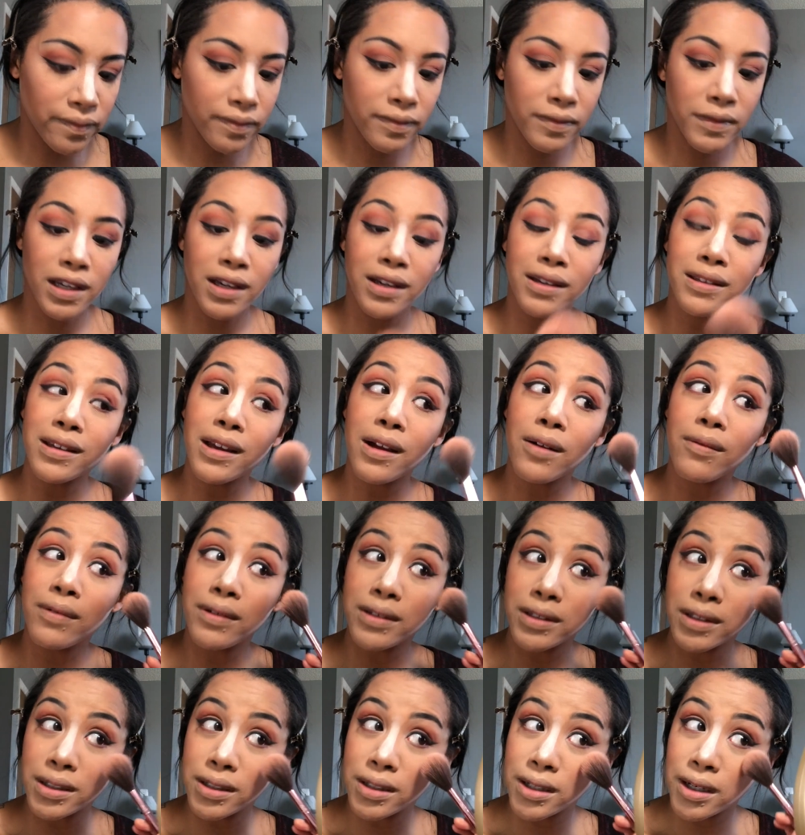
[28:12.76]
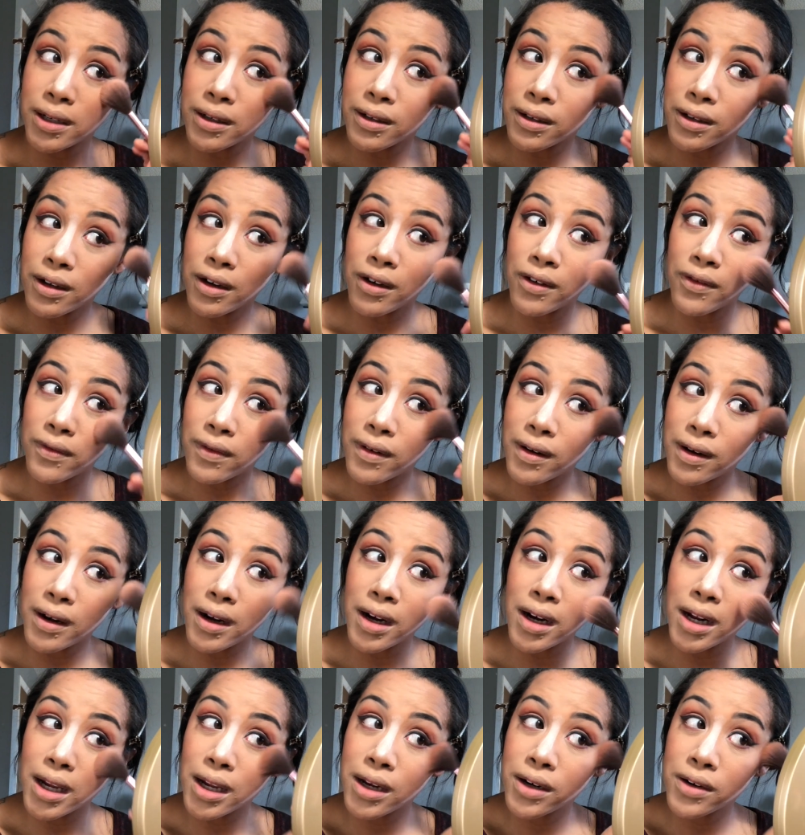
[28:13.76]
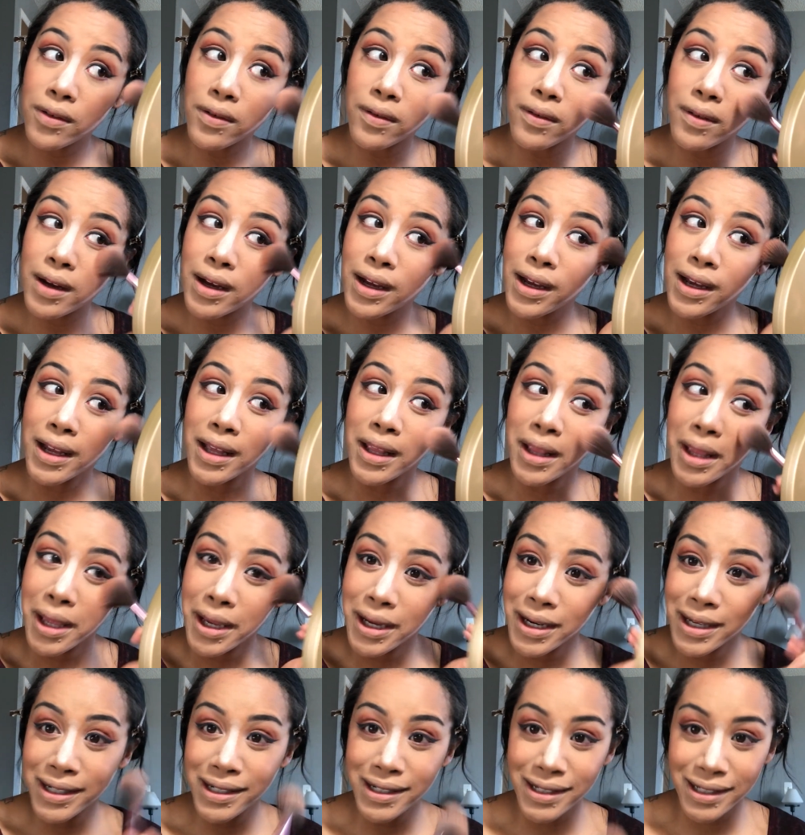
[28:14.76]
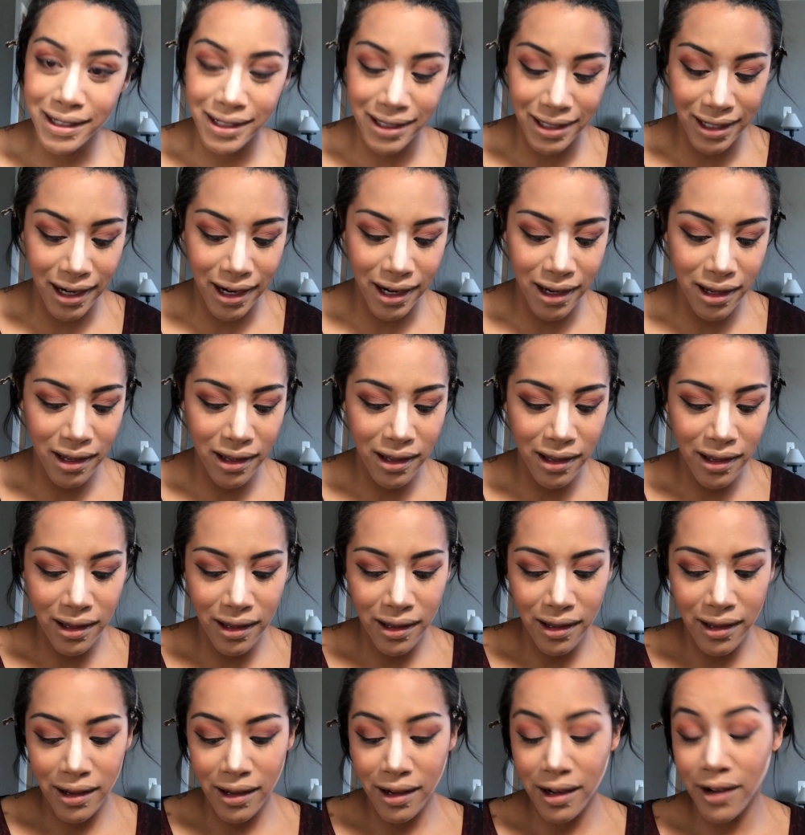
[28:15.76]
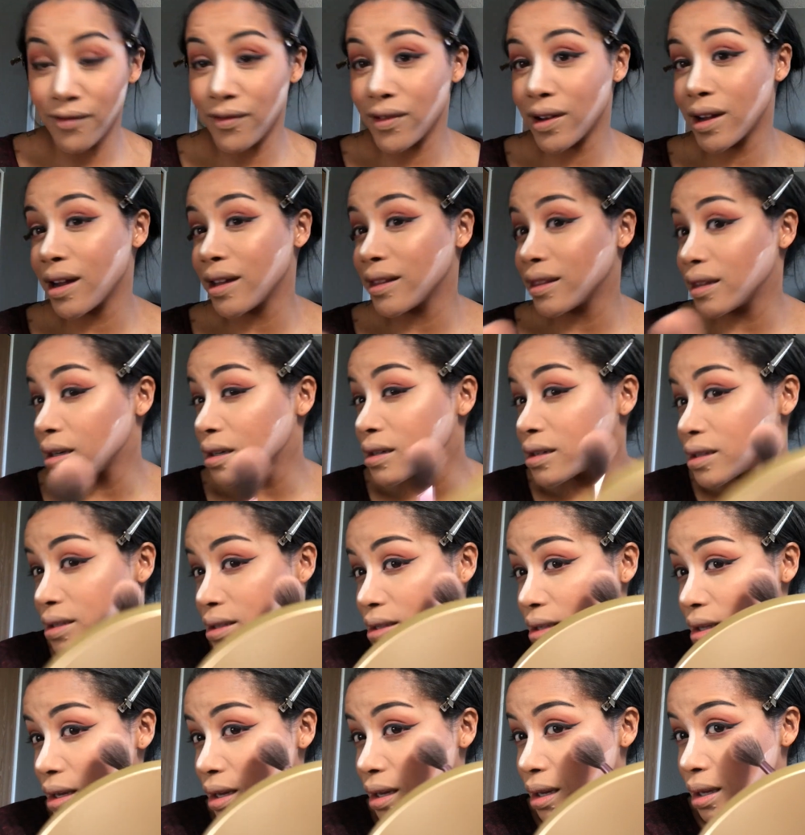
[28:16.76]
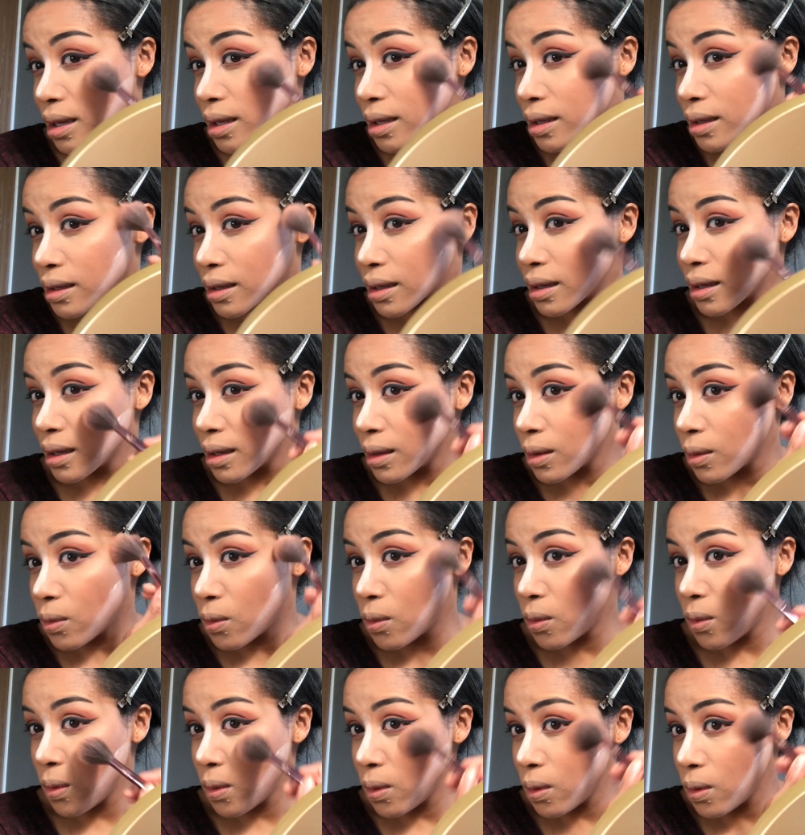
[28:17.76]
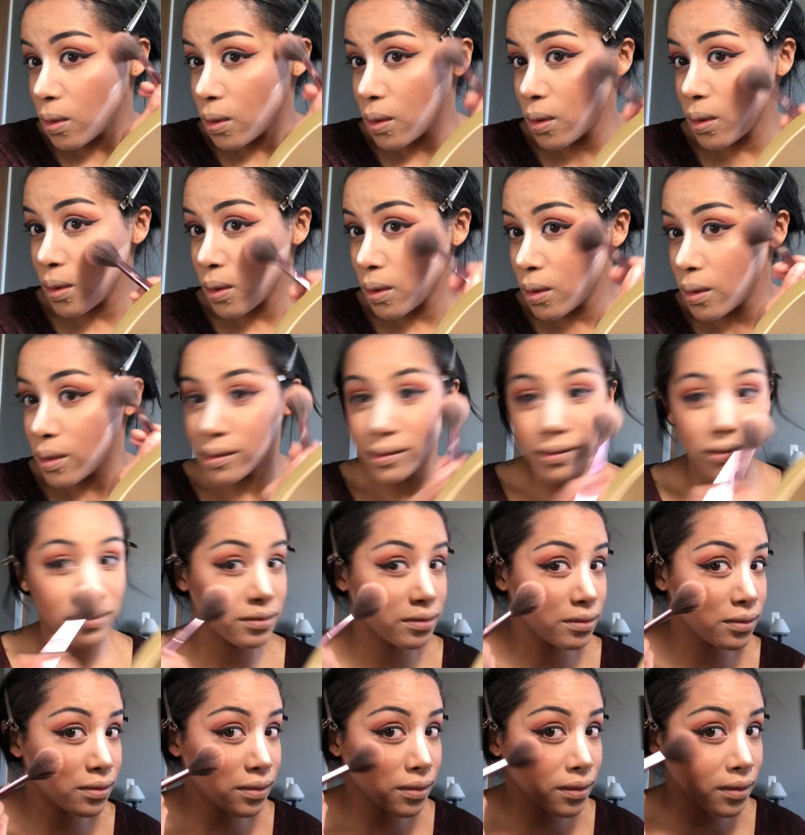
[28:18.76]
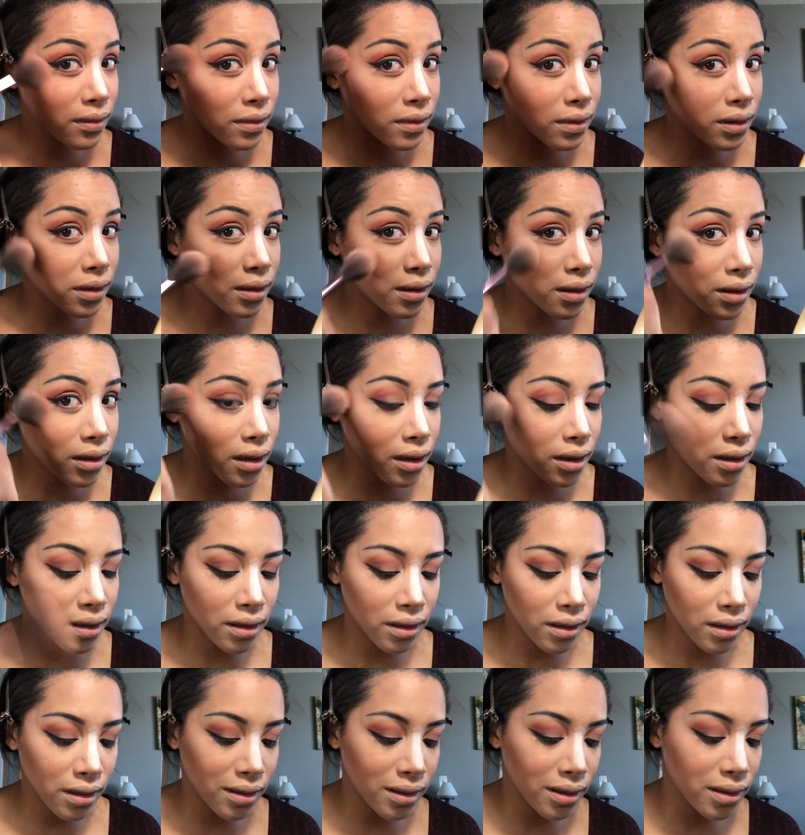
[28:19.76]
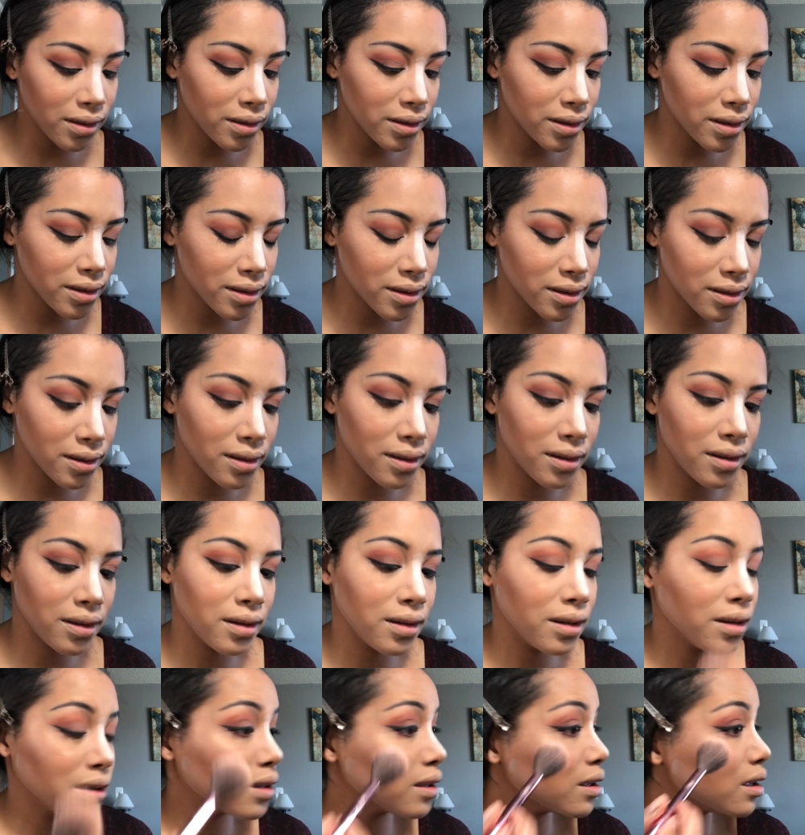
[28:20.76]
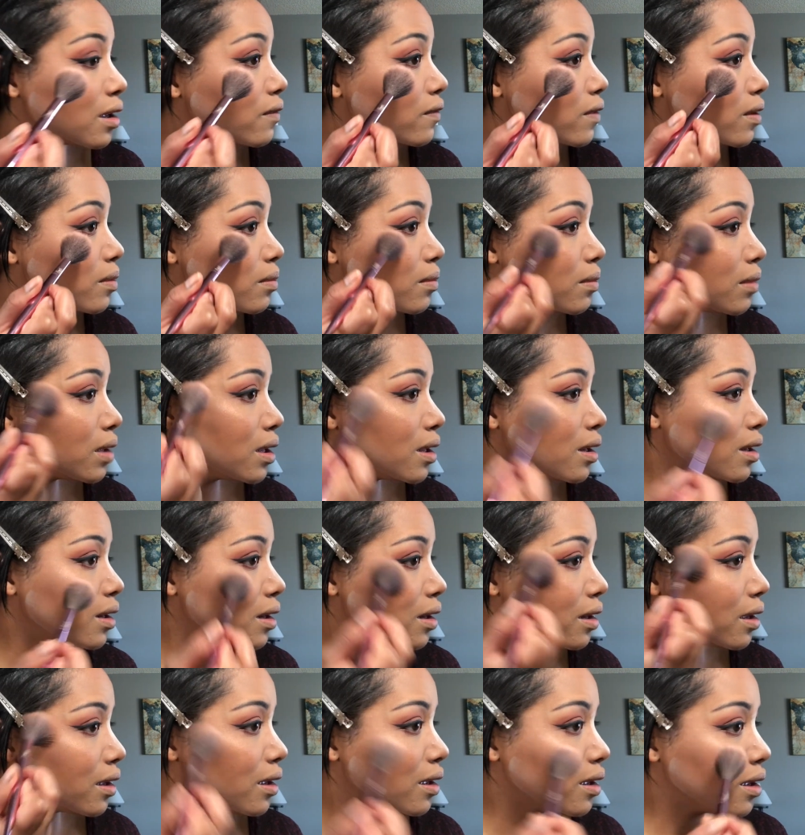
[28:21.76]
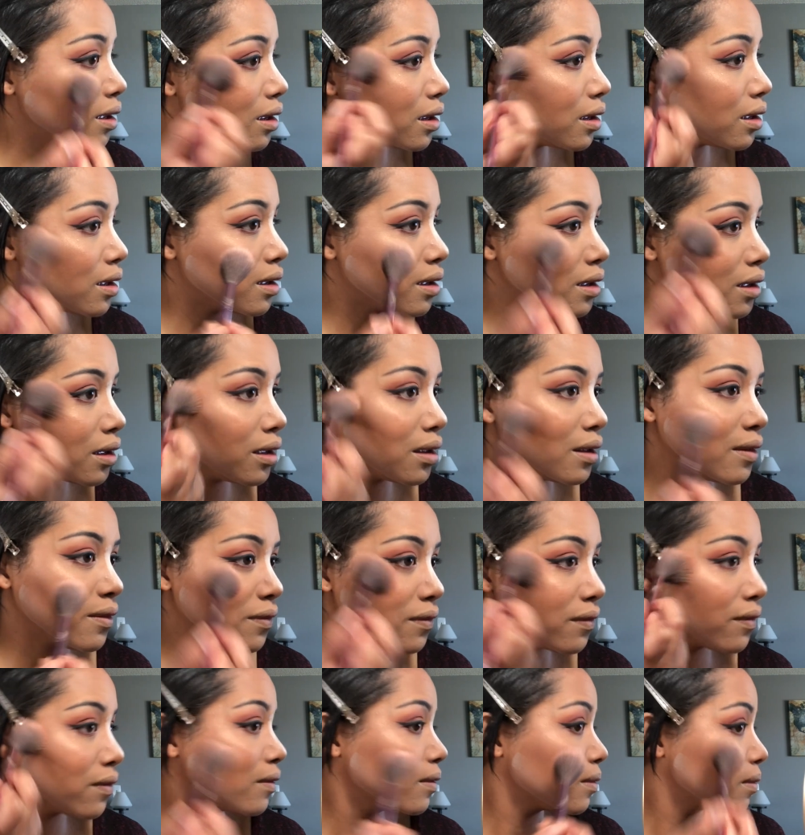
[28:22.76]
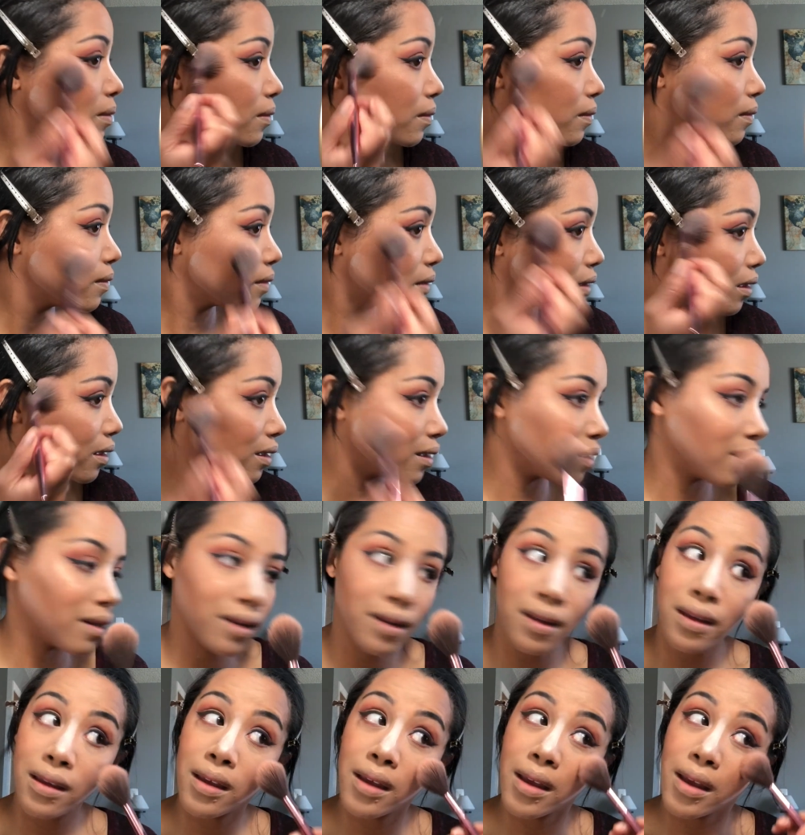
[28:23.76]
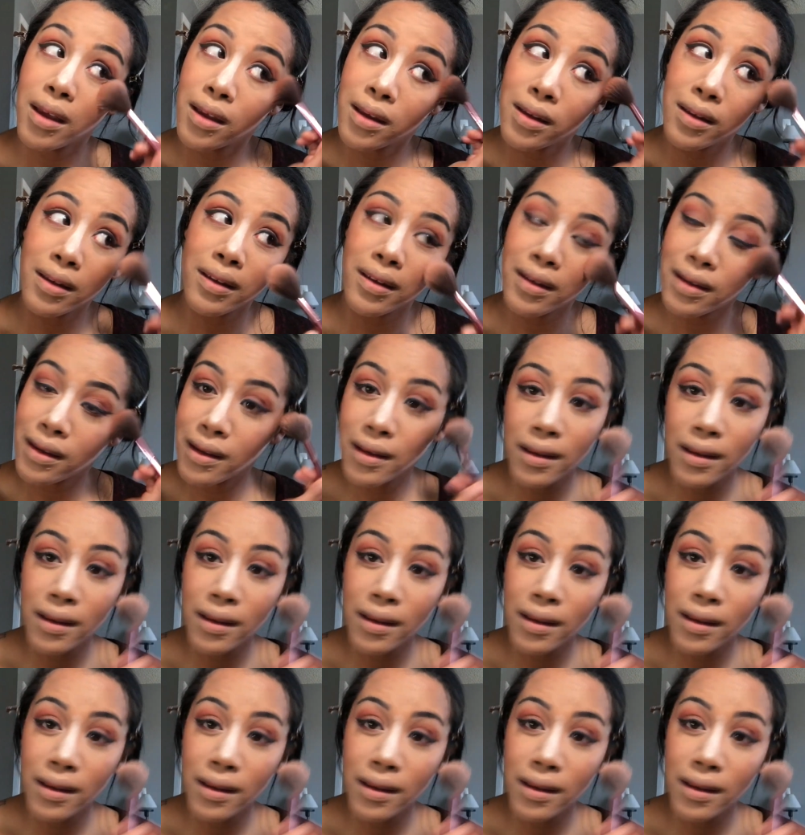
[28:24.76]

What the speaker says: Because I wasn't trying to go for a natural highlight today. I forgot that it does that. See? Ooh. Yes. Giving me life. Yes.